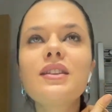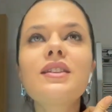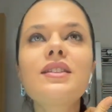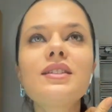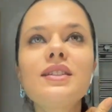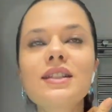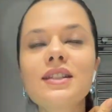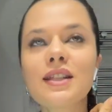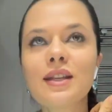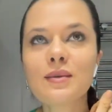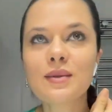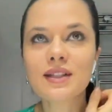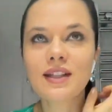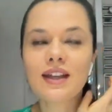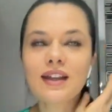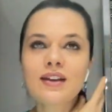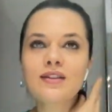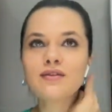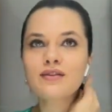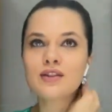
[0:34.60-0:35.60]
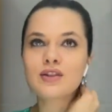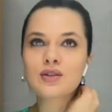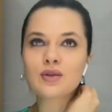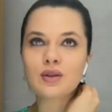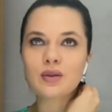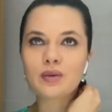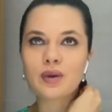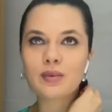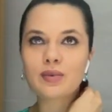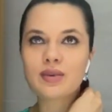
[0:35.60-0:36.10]
it seems like a
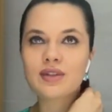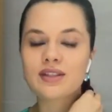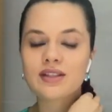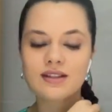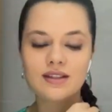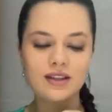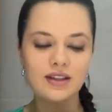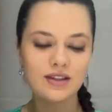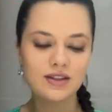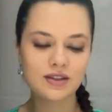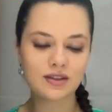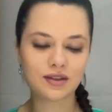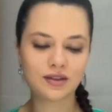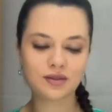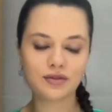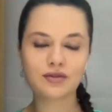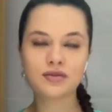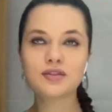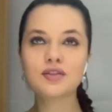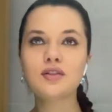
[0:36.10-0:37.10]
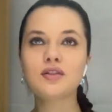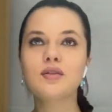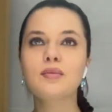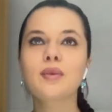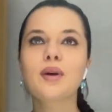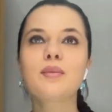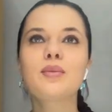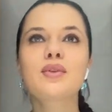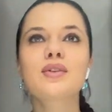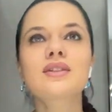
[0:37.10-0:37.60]
visual representation of two of
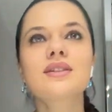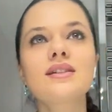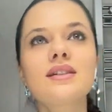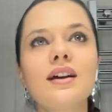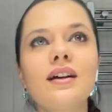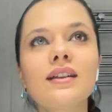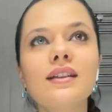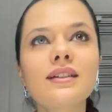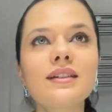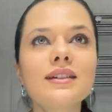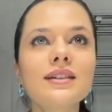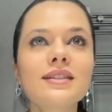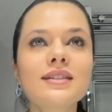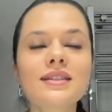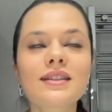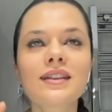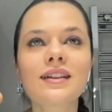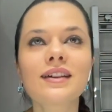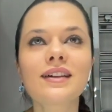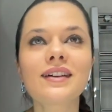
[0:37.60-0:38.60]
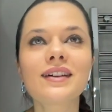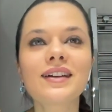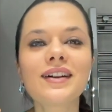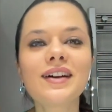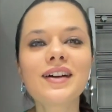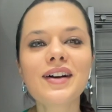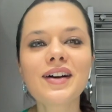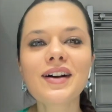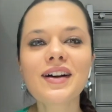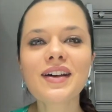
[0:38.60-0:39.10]
my personalities, the
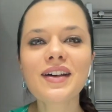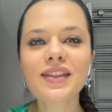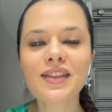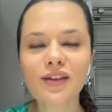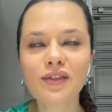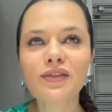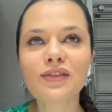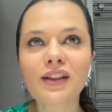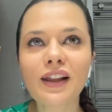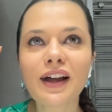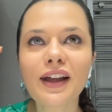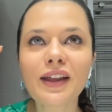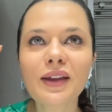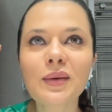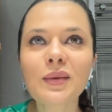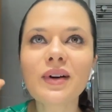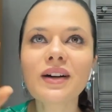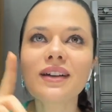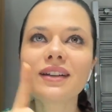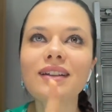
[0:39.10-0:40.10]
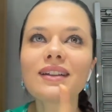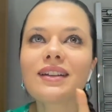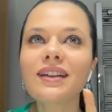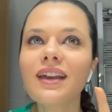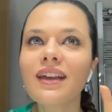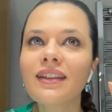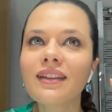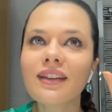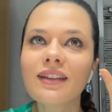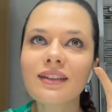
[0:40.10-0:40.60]
flying one
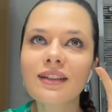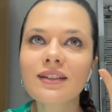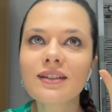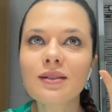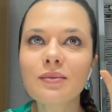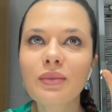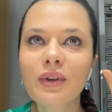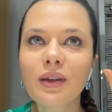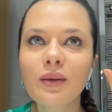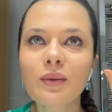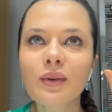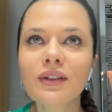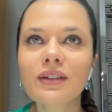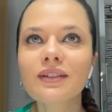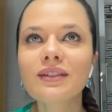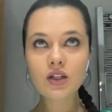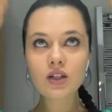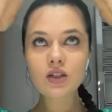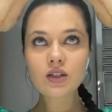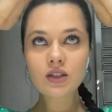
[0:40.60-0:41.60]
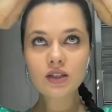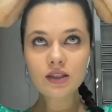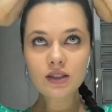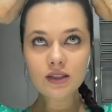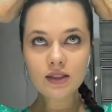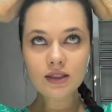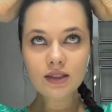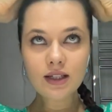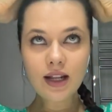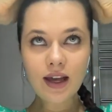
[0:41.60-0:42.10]
and then the dipping one.
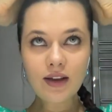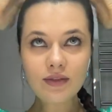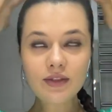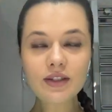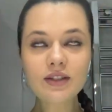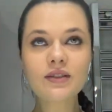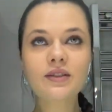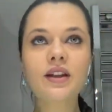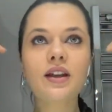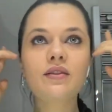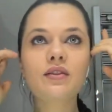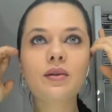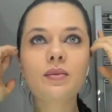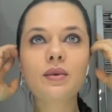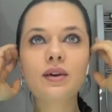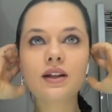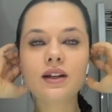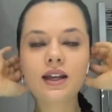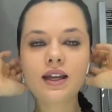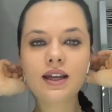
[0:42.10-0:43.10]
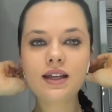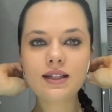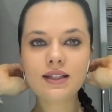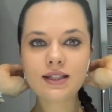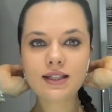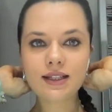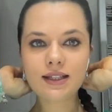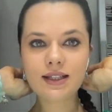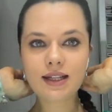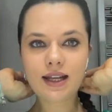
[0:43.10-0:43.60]
Good afternoon, everybody.
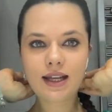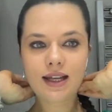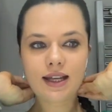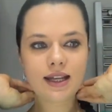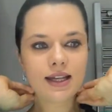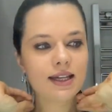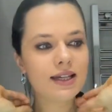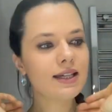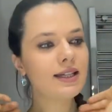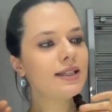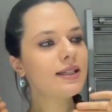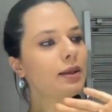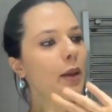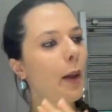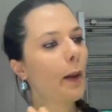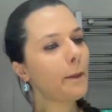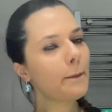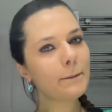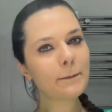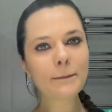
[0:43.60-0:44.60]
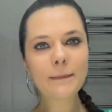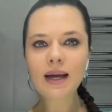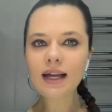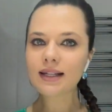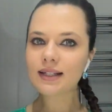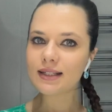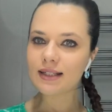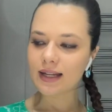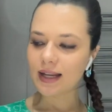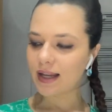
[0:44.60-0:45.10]
Today is a
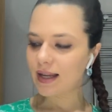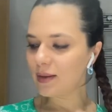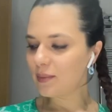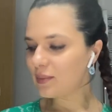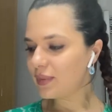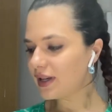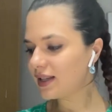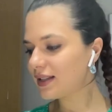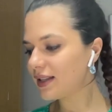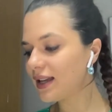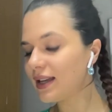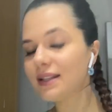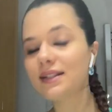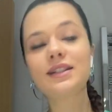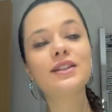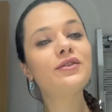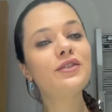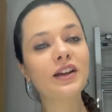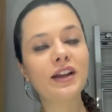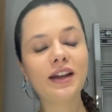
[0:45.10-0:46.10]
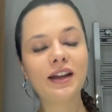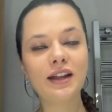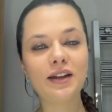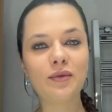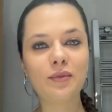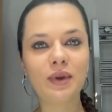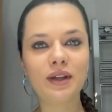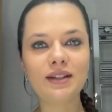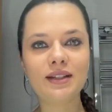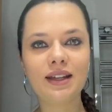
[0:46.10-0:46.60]
Monday, but a different kind of
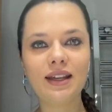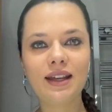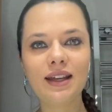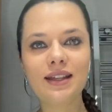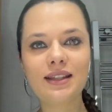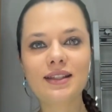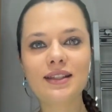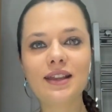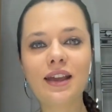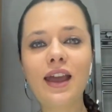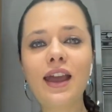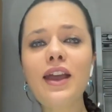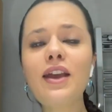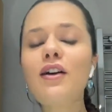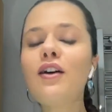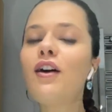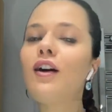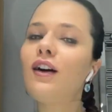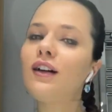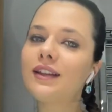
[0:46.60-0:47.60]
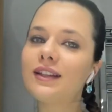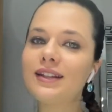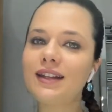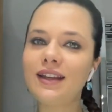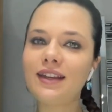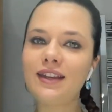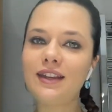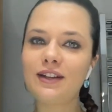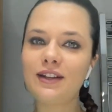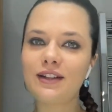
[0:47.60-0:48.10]
Monday. It's a
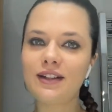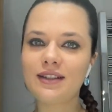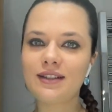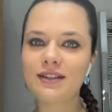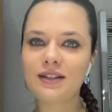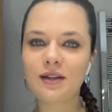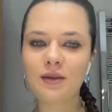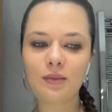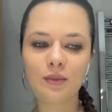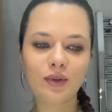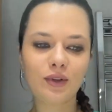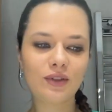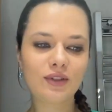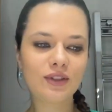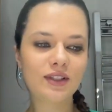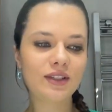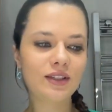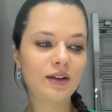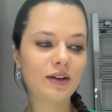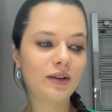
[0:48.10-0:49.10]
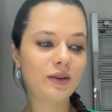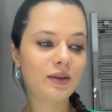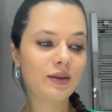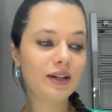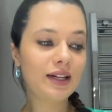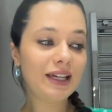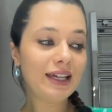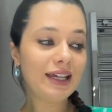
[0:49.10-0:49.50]
holiday here in Istanbul, so